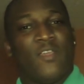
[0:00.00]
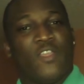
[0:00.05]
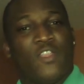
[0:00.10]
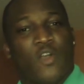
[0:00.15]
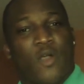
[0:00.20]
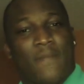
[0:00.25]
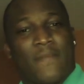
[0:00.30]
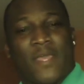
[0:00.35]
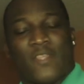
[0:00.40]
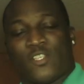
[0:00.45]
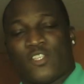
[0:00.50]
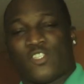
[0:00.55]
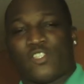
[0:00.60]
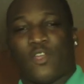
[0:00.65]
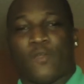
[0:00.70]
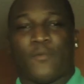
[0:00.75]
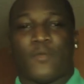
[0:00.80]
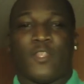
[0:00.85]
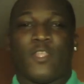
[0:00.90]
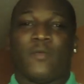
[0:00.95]
you know, I'm not
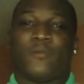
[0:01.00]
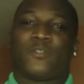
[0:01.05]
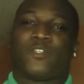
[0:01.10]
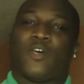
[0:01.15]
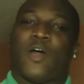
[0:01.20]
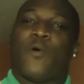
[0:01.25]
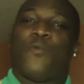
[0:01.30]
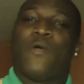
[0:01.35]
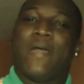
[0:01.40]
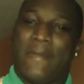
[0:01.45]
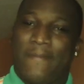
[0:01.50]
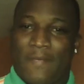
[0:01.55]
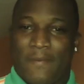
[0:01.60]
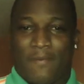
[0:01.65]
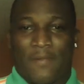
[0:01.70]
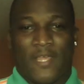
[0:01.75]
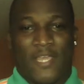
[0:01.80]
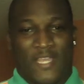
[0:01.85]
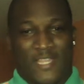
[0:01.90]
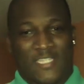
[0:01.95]
disturbing them. So I wouldn't be
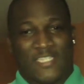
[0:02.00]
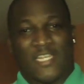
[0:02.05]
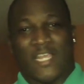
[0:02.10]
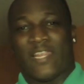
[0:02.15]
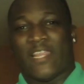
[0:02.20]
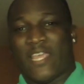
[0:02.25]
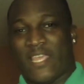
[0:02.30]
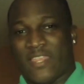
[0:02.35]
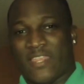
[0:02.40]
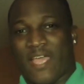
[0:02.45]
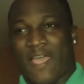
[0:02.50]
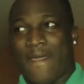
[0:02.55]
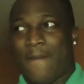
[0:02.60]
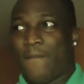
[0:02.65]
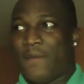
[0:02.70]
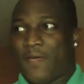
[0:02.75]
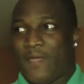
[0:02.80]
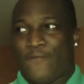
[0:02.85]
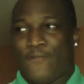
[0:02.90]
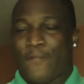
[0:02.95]
playing this at late
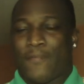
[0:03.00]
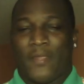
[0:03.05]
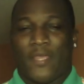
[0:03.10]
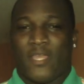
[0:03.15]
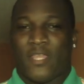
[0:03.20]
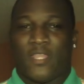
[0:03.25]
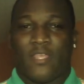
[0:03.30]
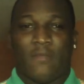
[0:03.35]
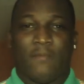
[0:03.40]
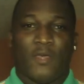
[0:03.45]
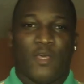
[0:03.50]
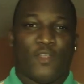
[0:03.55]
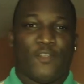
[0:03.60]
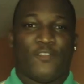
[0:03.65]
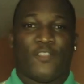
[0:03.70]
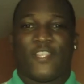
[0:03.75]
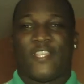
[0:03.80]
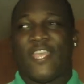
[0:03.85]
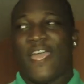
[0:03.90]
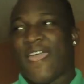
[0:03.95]
night. But if you're playing in the middle
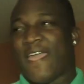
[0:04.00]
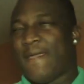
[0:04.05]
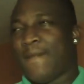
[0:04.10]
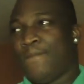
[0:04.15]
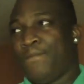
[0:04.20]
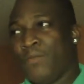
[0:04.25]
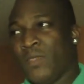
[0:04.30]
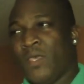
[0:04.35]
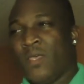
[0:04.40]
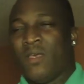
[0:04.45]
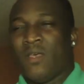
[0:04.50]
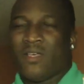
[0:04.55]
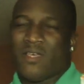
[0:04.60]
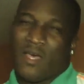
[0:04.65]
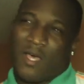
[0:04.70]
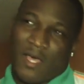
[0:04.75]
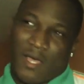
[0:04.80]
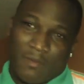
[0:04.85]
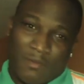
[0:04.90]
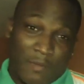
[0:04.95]
of the day,
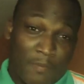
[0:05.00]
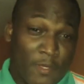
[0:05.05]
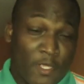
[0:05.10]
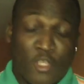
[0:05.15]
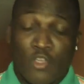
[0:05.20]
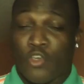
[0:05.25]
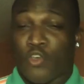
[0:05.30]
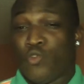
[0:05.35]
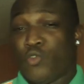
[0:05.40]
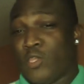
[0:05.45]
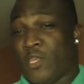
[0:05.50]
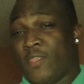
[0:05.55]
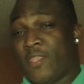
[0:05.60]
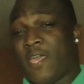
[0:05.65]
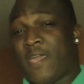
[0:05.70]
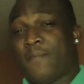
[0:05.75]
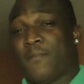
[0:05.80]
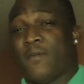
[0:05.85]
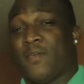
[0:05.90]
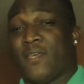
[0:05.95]
depending on who your
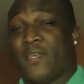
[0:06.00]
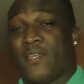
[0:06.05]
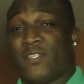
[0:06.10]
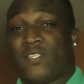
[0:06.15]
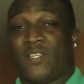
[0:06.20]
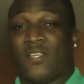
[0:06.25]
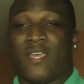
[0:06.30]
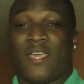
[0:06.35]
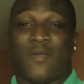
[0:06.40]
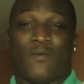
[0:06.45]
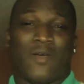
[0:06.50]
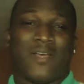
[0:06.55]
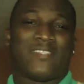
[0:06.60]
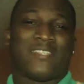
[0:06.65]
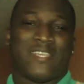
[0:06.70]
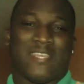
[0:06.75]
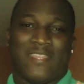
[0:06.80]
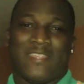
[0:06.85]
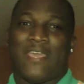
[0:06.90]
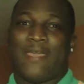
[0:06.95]
neighbor is, and when I
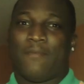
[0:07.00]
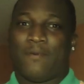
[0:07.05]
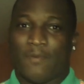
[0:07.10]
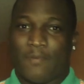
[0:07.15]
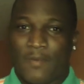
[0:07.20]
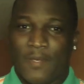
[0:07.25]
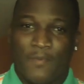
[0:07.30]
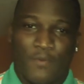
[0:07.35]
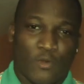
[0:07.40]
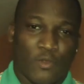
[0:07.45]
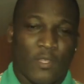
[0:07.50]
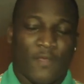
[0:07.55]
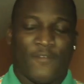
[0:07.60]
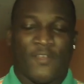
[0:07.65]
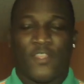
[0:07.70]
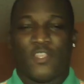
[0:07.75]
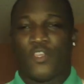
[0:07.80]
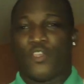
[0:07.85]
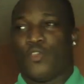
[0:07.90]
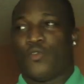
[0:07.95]
say your neighbor, the people who
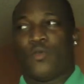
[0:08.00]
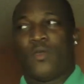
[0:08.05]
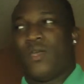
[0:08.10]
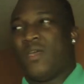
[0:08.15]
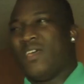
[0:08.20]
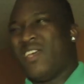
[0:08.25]
live under you,